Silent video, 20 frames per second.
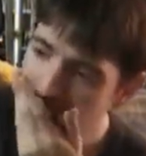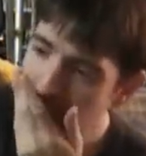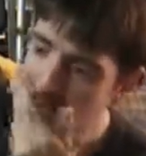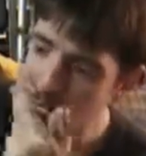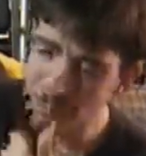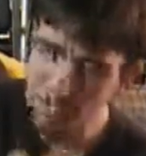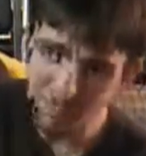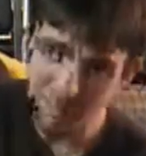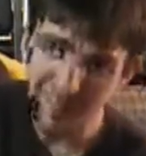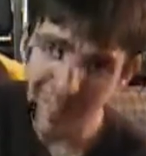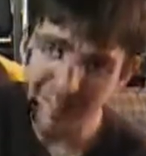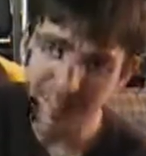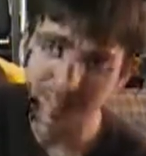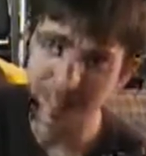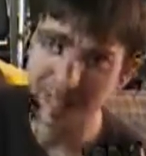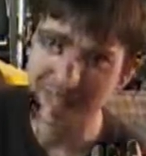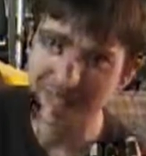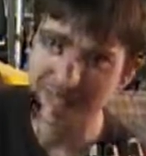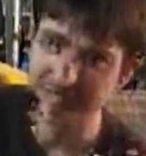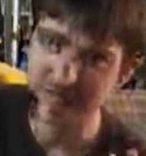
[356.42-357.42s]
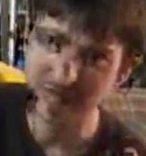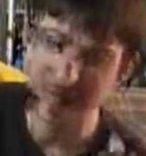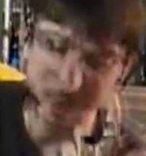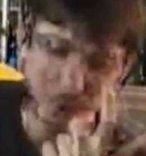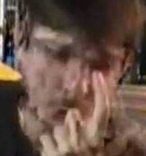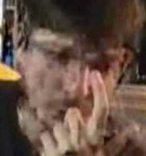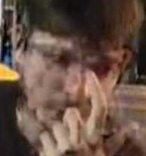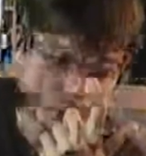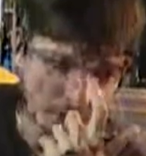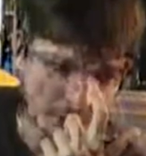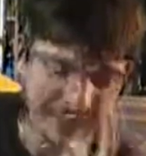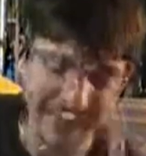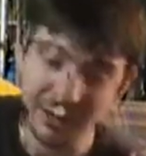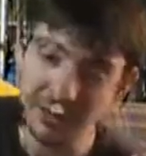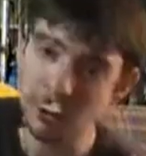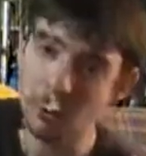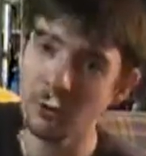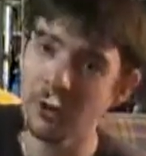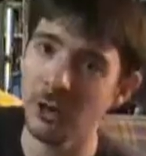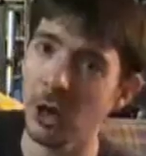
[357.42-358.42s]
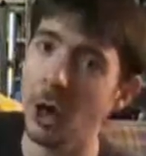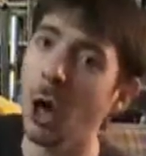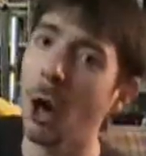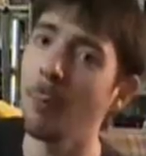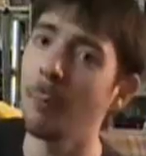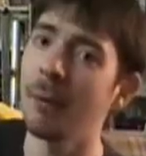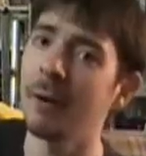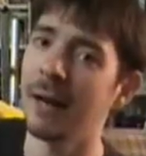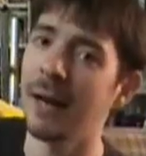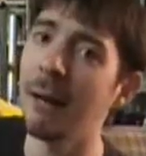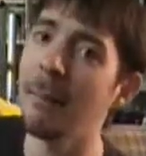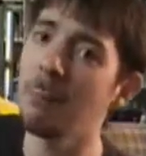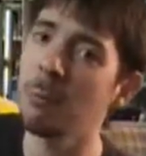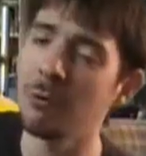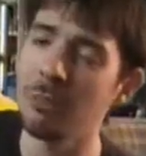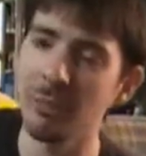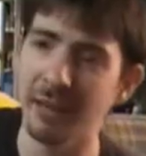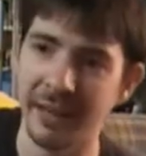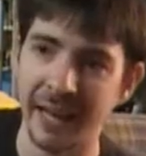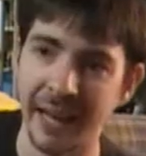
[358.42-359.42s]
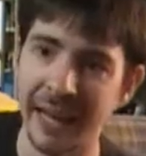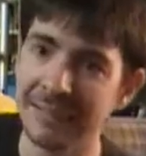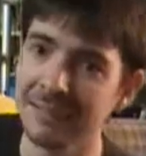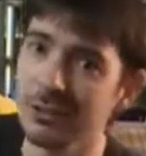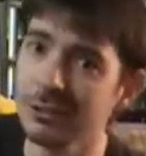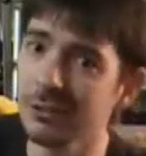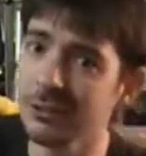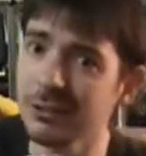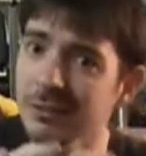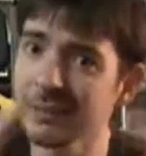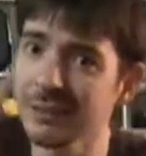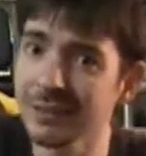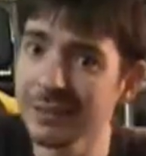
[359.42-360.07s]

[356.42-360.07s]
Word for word: the fact that Star Wars is now going to open up with the castle